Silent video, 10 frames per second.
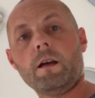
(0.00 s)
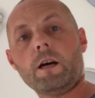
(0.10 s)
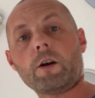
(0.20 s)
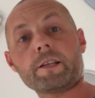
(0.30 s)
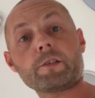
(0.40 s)

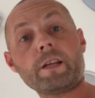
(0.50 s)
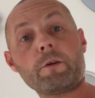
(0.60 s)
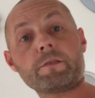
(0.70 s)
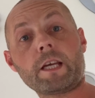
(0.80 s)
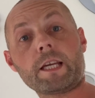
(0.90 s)
Alright, so now we've
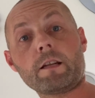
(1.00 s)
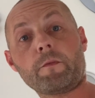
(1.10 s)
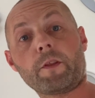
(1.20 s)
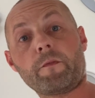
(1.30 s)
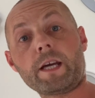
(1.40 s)
taken off
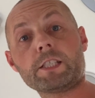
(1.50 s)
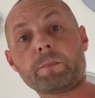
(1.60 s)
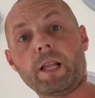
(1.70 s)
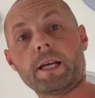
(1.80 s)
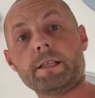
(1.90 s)
the
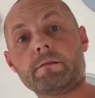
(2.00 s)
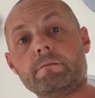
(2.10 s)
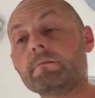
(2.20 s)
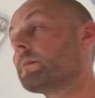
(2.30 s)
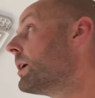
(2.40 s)
faceplate,
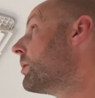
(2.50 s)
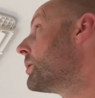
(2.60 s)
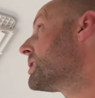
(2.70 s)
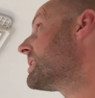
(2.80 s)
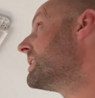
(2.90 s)
we
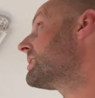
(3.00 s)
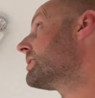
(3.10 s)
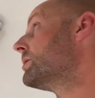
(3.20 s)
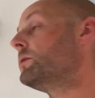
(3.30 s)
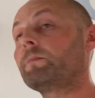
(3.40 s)
just need
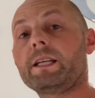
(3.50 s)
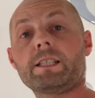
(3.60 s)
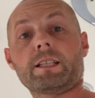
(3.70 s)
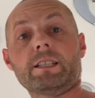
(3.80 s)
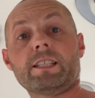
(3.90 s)
to
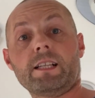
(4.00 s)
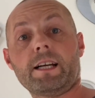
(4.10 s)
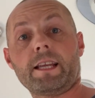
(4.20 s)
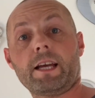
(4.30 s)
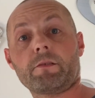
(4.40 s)
basically slide
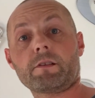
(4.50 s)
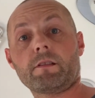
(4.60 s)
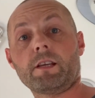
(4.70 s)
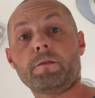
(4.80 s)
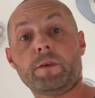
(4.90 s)
out
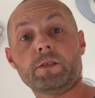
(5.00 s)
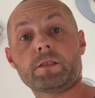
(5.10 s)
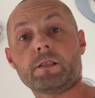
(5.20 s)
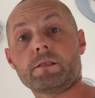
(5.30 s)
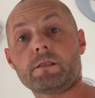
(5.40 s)
the
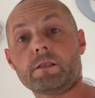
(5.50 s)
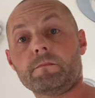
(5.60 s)
filters,